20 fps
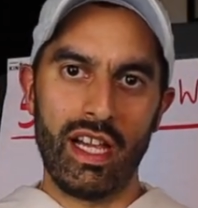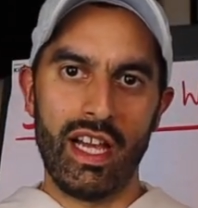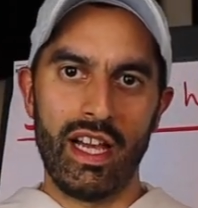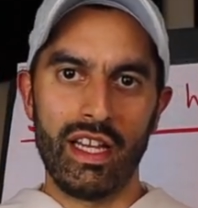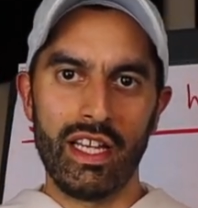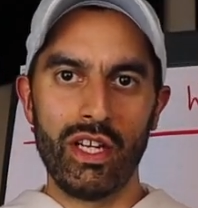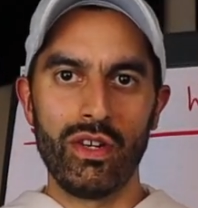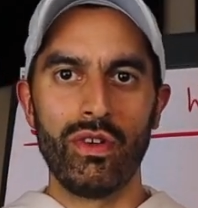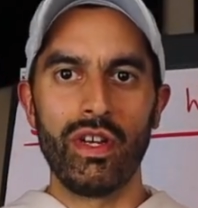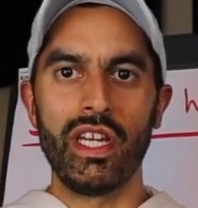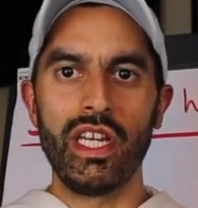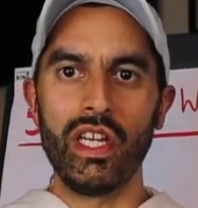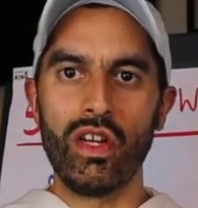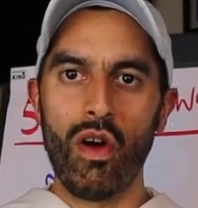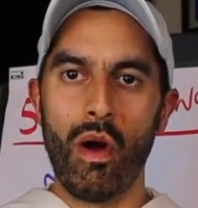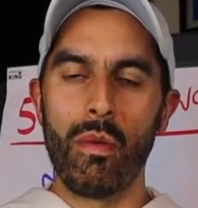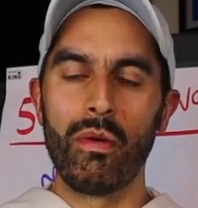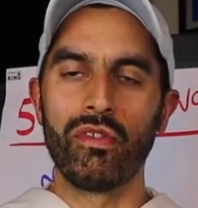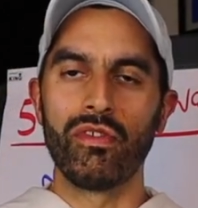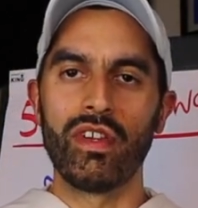uh, you know, in
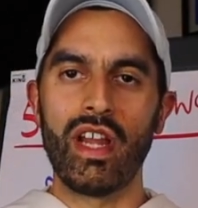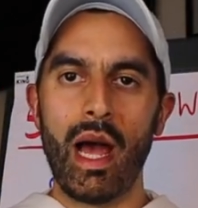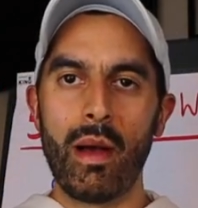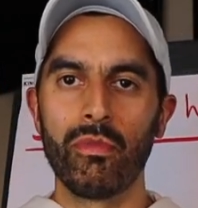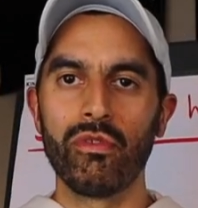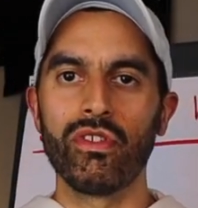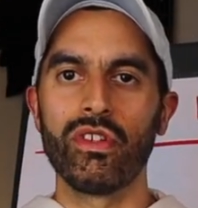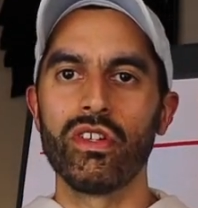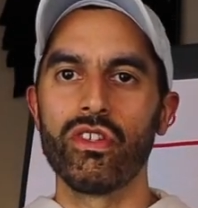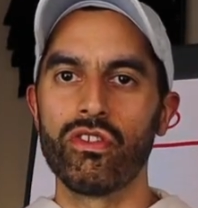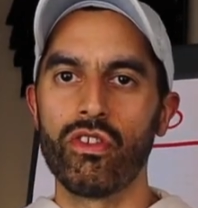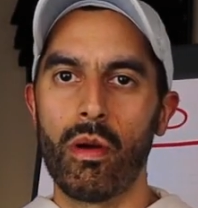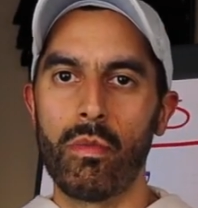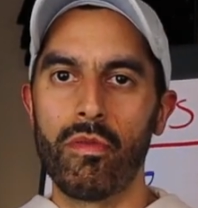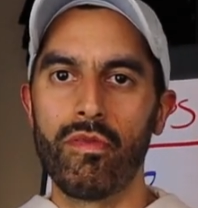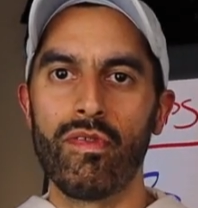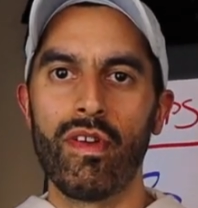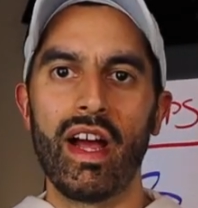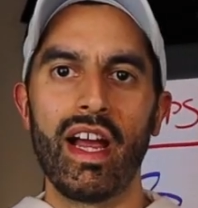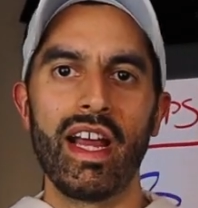e-commerce and Amazon and
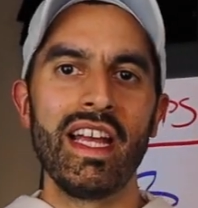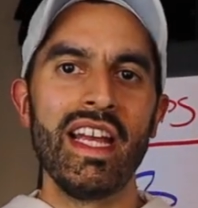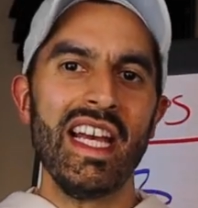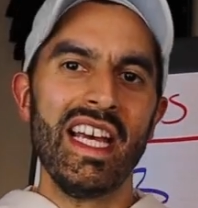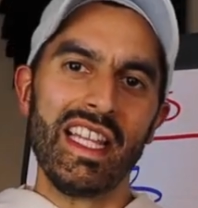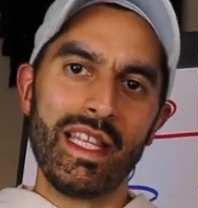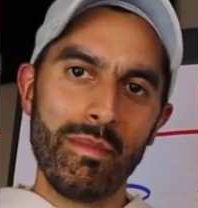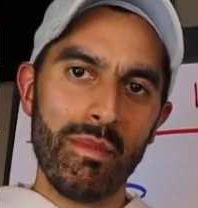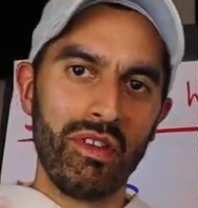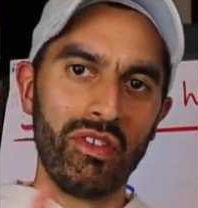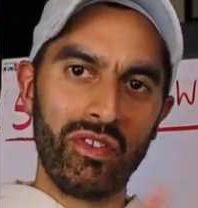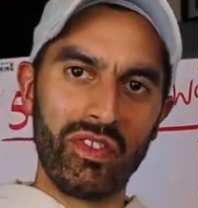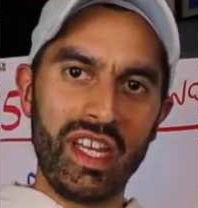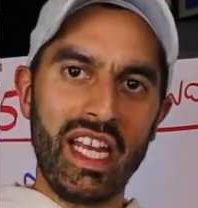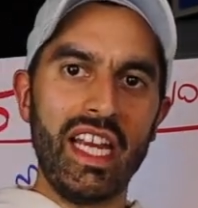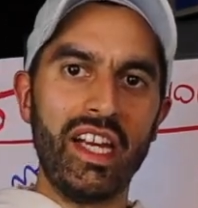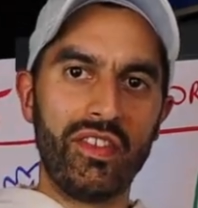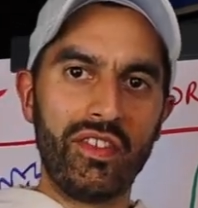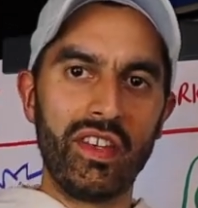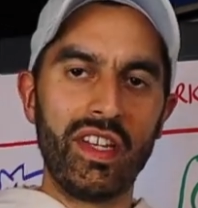Shopify, the
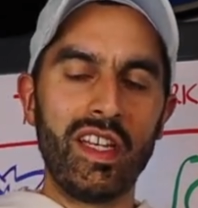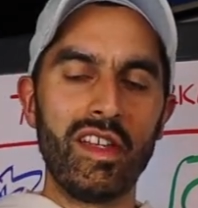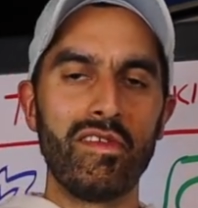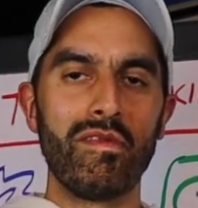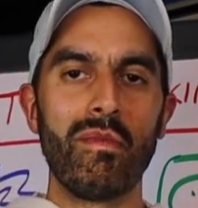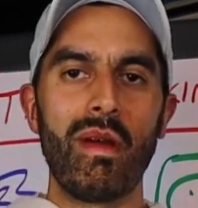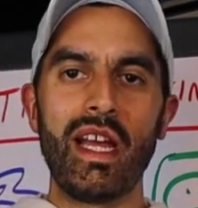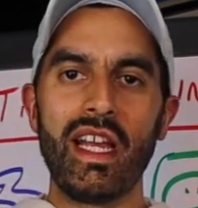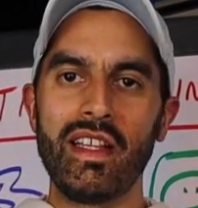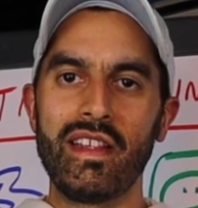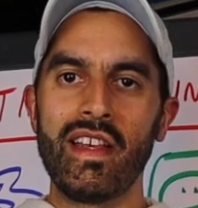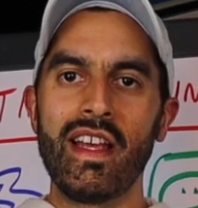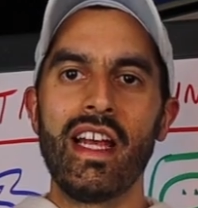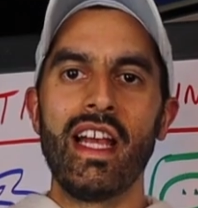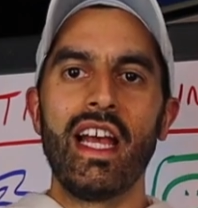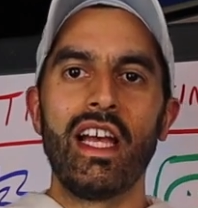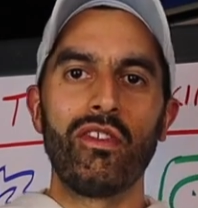mistakes that they've made.